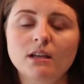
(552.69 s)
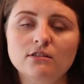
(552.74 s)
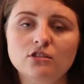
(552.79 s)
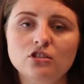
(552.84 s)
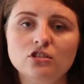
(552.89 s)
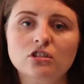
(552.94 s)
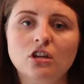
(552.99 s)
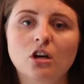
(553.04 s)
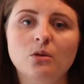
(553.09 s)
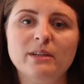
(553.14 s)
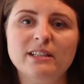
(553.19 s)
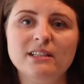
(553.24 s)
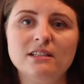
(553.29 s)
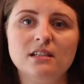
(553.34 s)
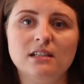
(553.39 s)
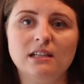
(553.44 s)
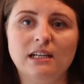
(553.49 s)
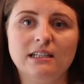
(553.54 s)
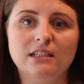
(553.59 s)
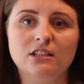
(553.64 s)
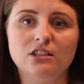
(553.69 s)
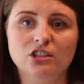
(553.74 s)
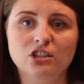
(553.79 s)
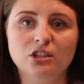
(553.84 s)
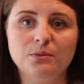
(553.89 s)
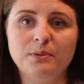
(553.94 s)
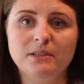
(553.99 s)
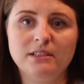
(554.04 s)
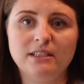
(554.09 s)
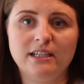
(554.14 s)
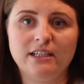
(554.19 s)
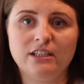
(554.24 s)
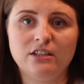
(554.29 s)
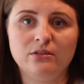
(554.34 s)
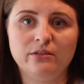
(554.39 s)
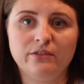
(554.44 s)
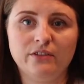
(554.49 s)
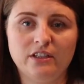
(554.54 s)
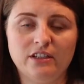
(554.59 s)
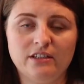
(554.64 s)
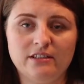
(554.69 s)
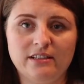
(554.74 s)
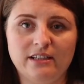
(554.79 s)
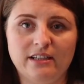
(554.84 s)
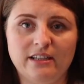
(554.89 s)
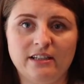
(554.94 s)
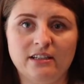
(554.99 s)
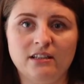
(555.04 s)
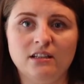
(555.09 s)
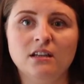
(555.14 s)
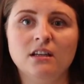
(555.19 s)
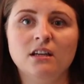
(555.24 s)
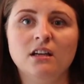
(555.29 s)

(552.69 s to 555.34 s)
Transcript: Just go into like an open day at university